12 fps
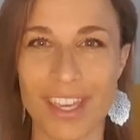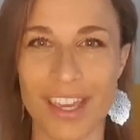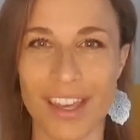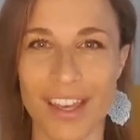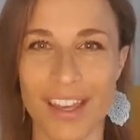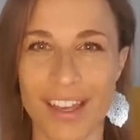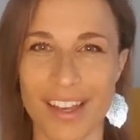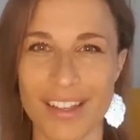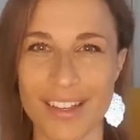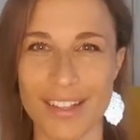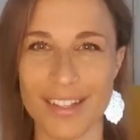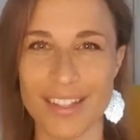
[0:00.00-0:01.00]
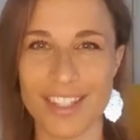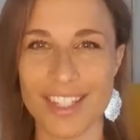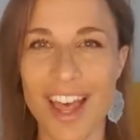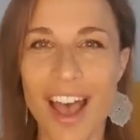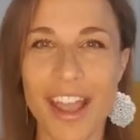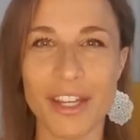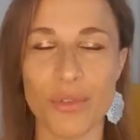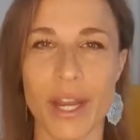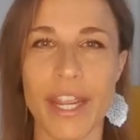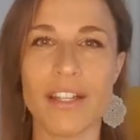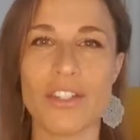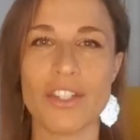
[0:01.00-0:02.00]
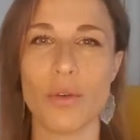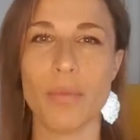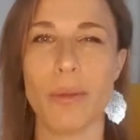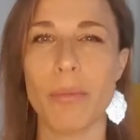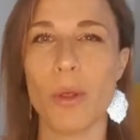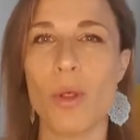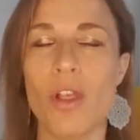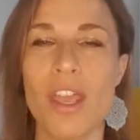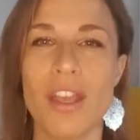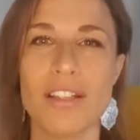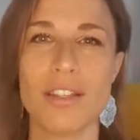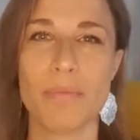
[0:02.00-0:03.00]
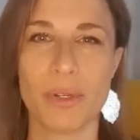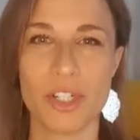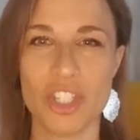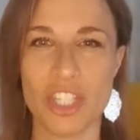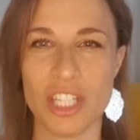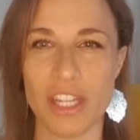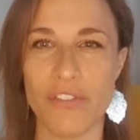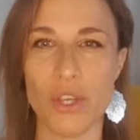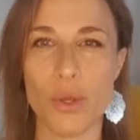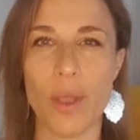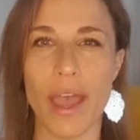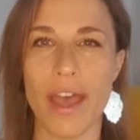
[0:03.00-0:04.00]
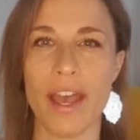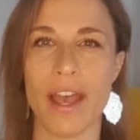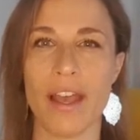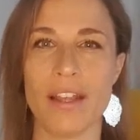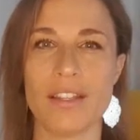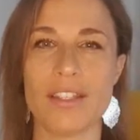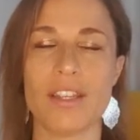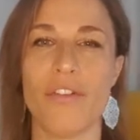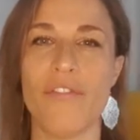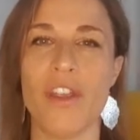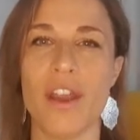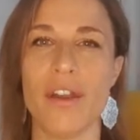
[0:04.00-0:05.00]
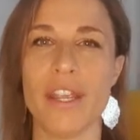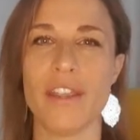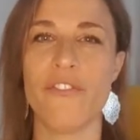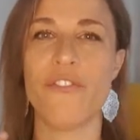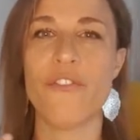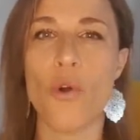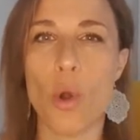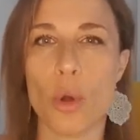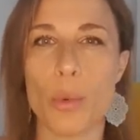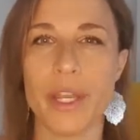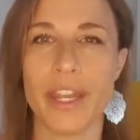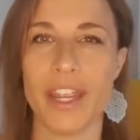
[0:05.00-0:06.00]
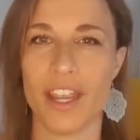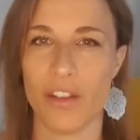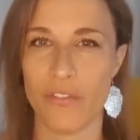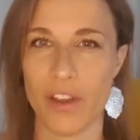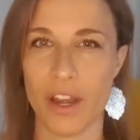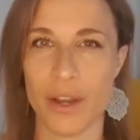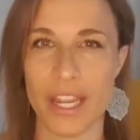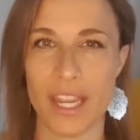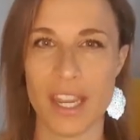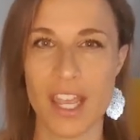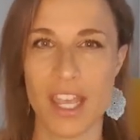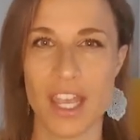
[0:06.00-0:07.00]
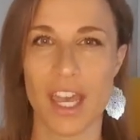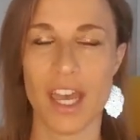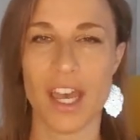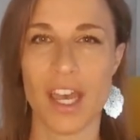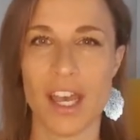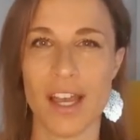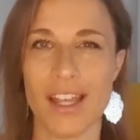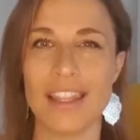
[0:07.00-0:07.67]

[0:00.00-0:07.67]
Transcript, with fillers: Uh, sign, right? So people perceive you as very forwarding, very uh,